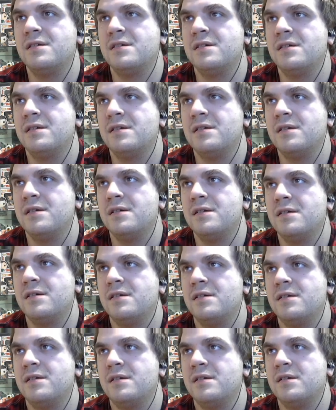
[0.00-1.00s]
Yeah, we
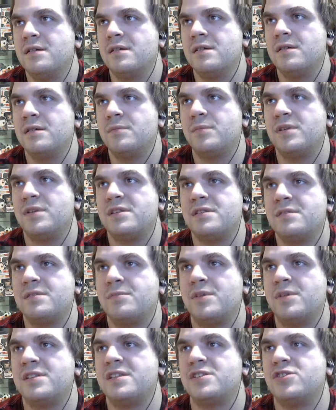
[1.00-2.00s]
finished D- Drunk Souls. But, but
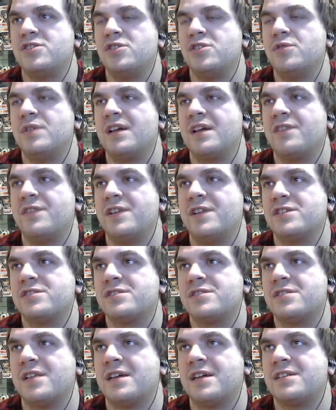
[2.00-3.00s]
did you like finish?
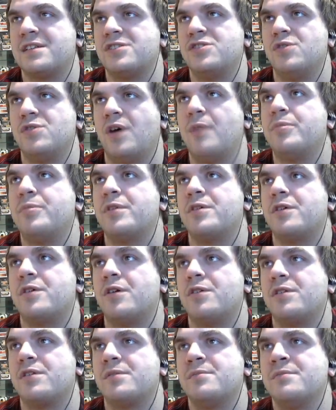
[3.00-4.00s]
Like, did you upload
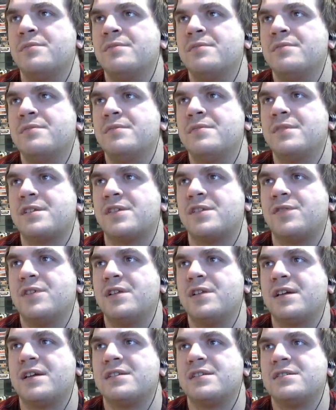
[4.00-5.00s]
all of them? I feel
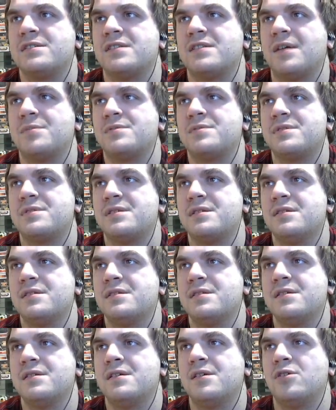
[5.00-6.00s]
like yeah, they're all
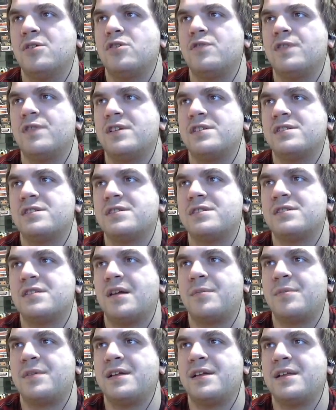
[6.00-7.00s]
uploaded. Wonder if I just
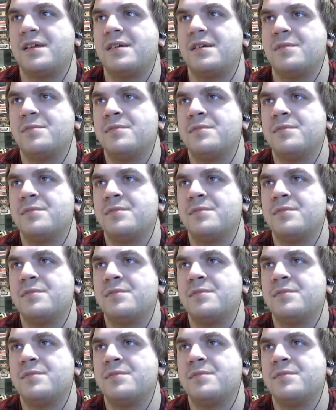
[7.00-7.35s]
stopped getting them?